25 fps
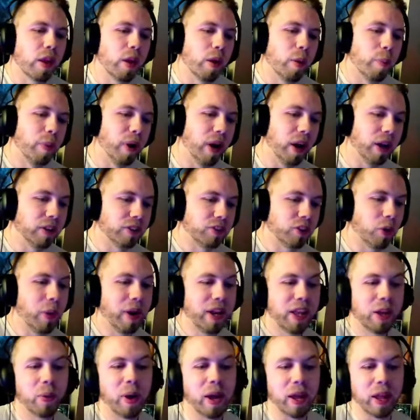but so
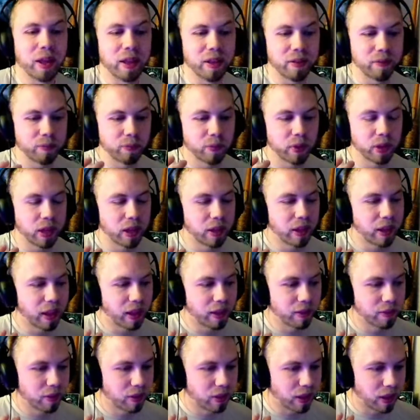anyway,
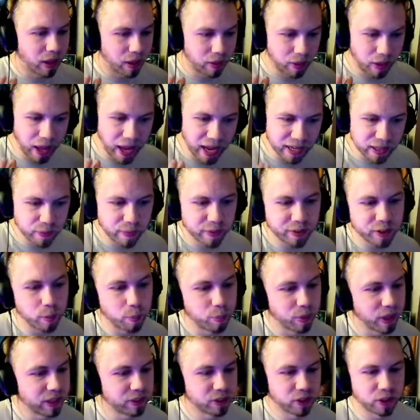Activision
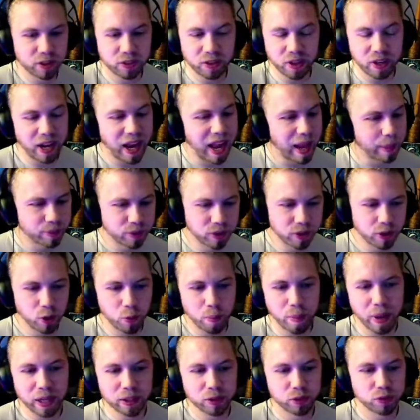Blizzard is an absolute
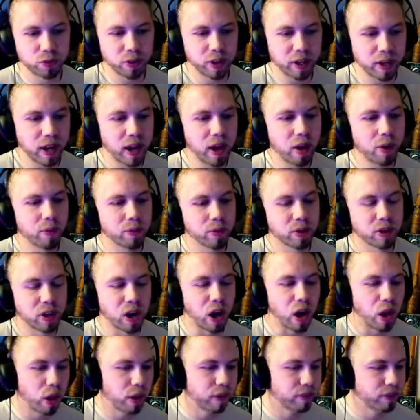mess right now.
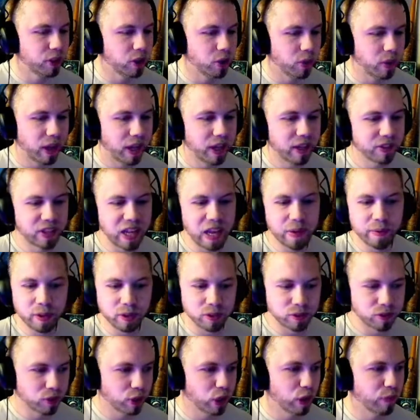Call of Duty is having
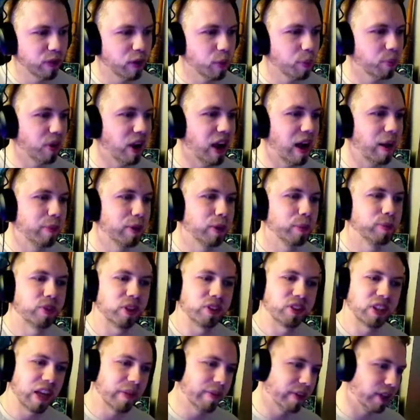server problems,
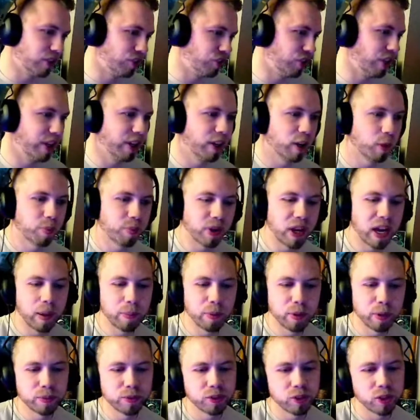it's having cheater
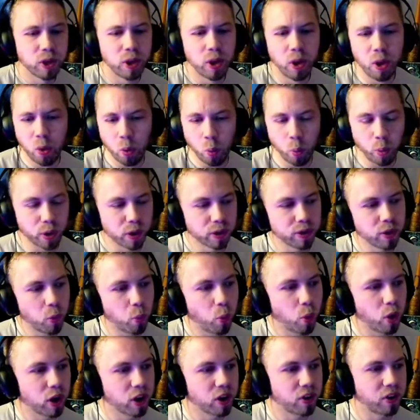problems. World of
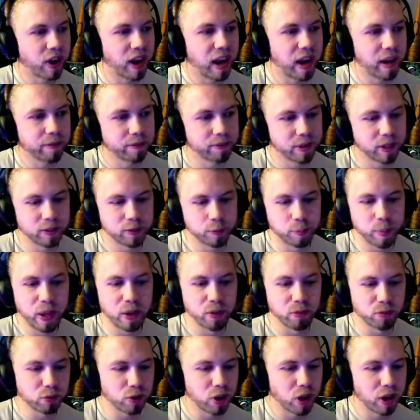Warcraft has
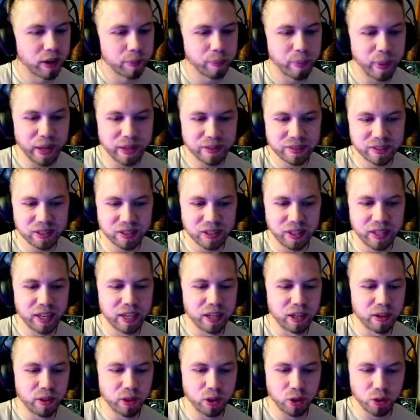been run basically
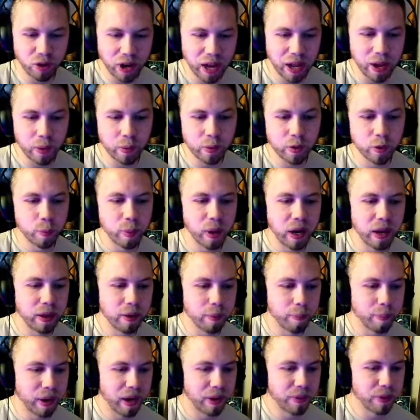into the ground by,
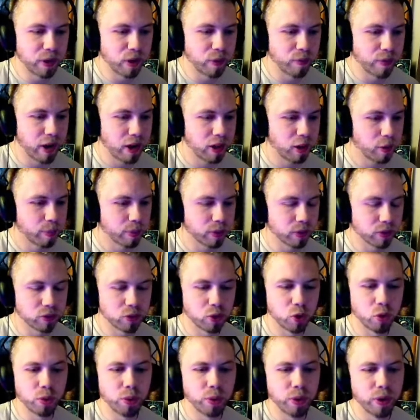by the developers
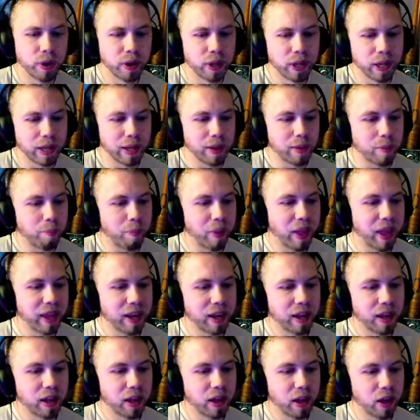who made
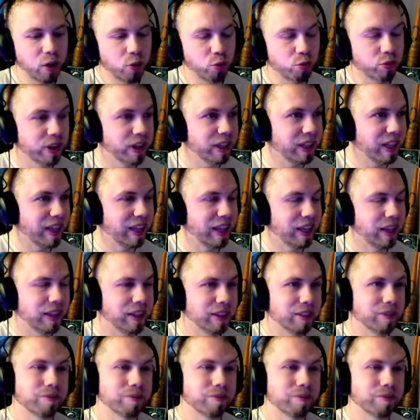a, a really